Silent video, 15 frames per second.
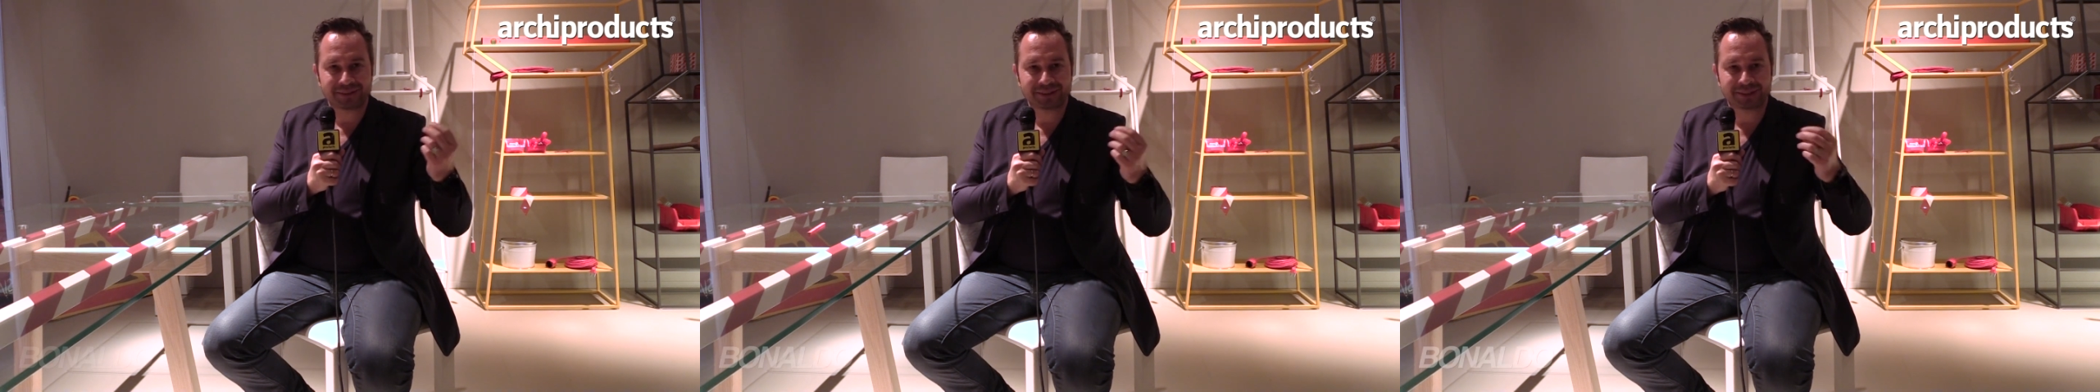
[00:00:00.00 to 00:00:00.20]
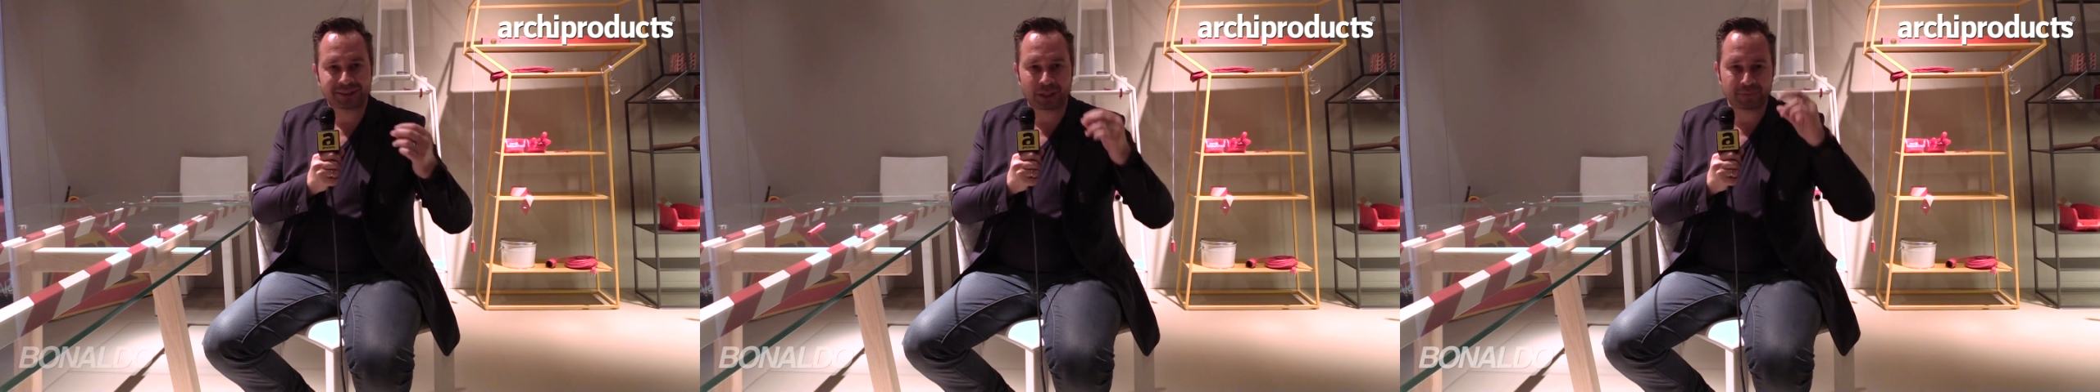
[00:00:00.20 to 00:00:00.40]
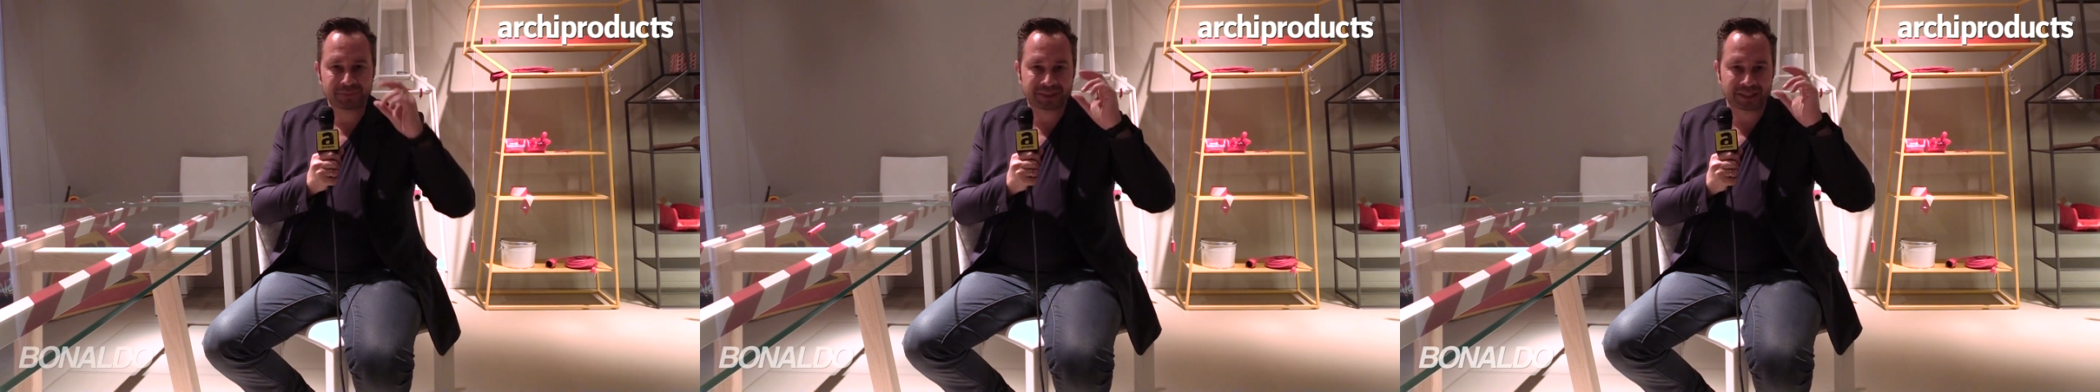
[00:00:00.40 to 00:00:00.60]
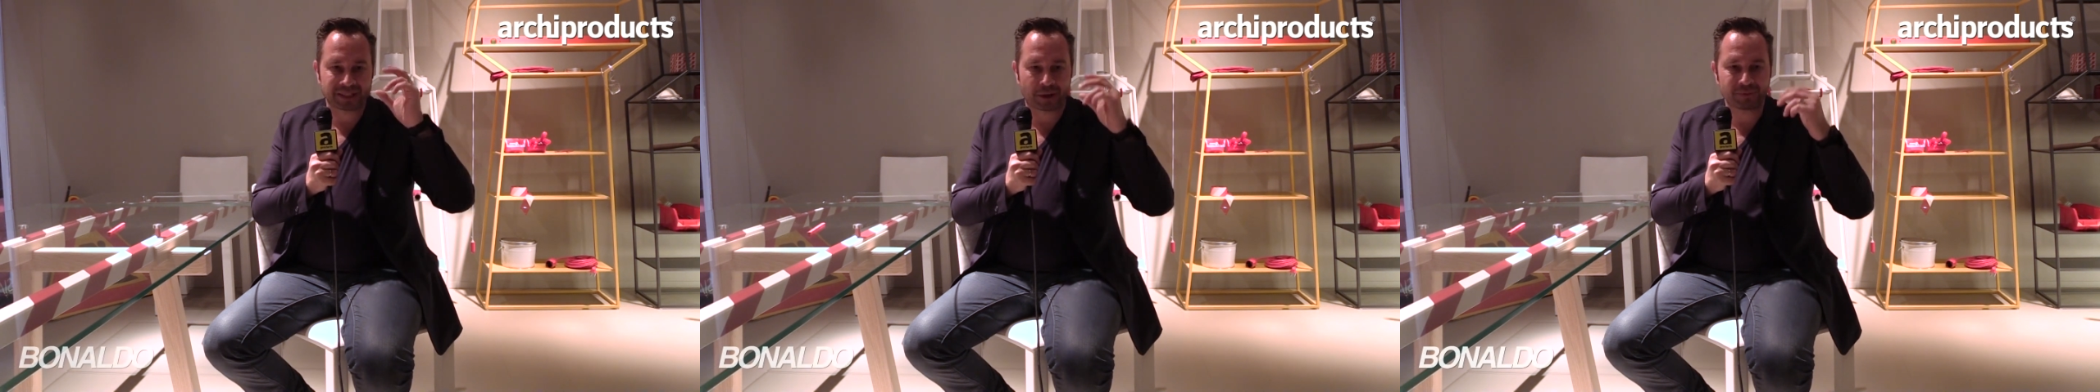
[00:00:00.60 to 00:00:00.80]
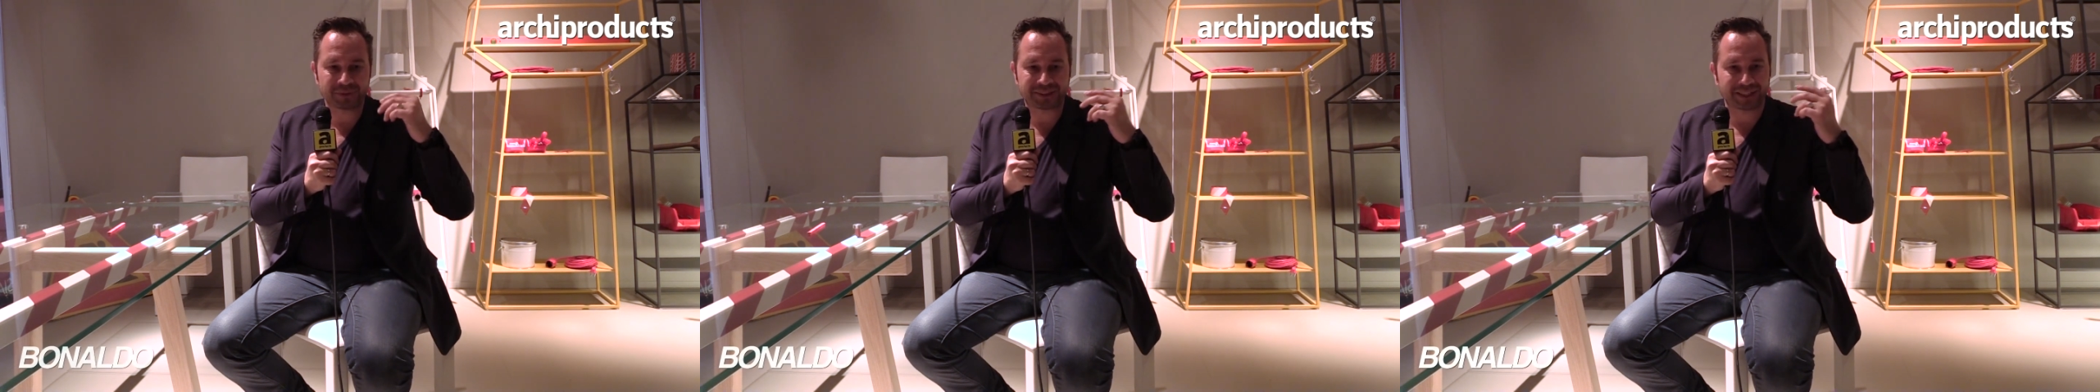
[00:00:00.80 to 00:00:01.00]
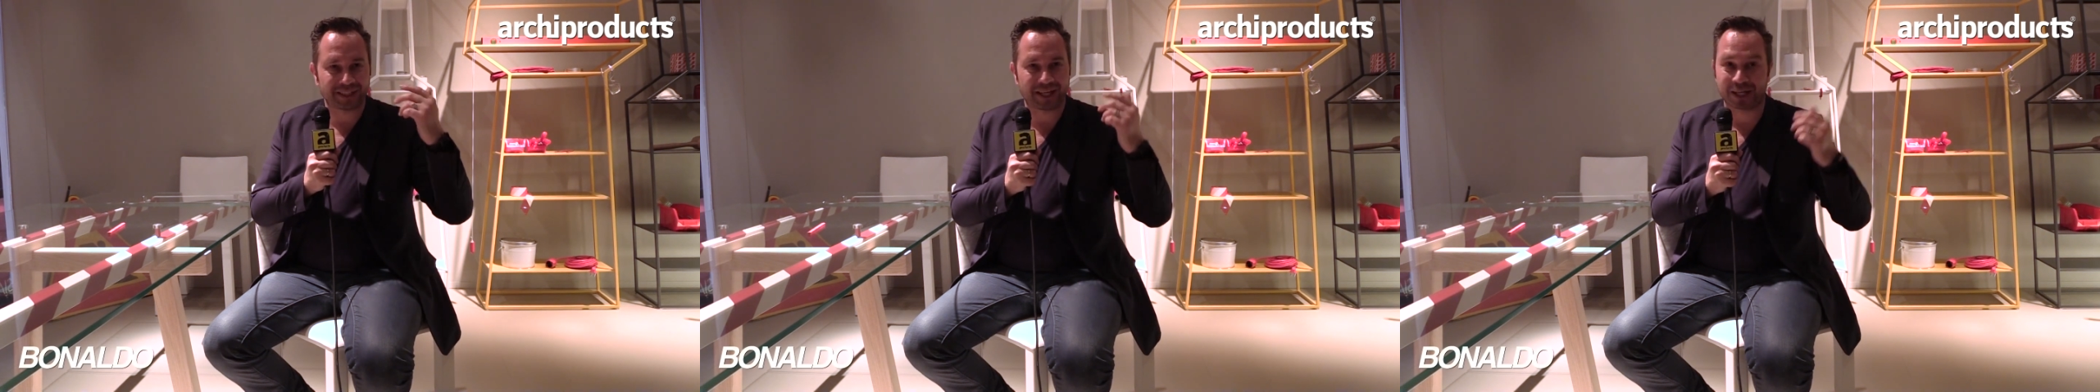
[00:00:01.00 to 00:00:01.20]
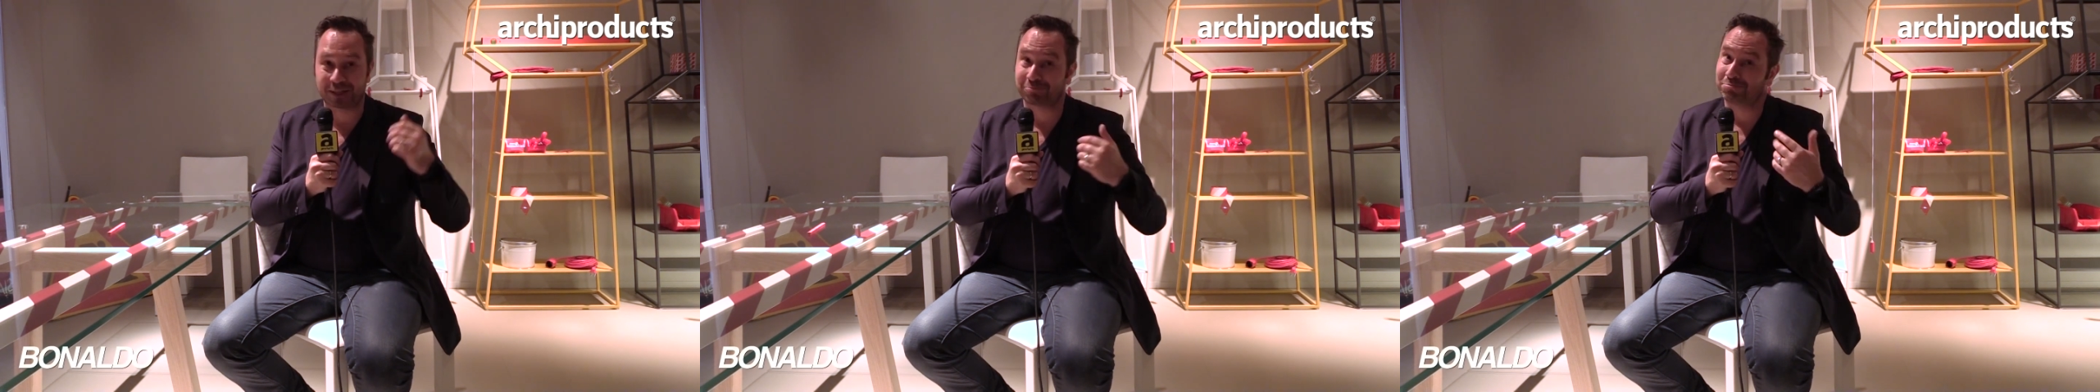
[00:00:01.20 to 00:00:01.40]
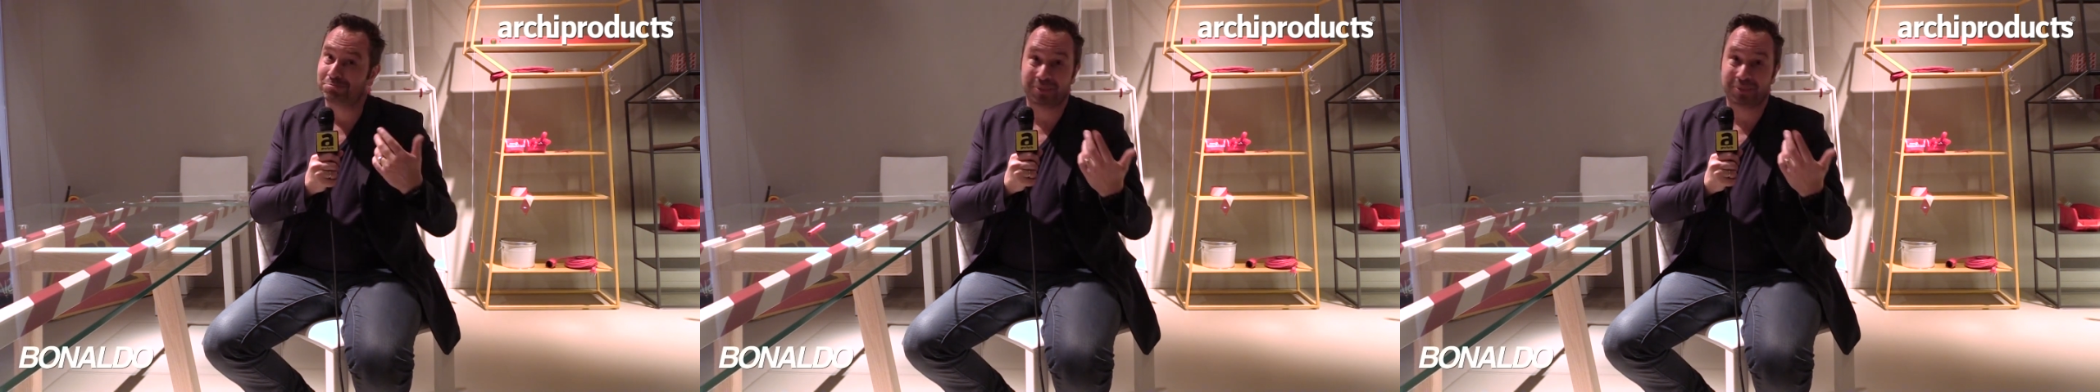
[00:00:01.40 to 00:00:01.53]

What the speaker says: something I would say like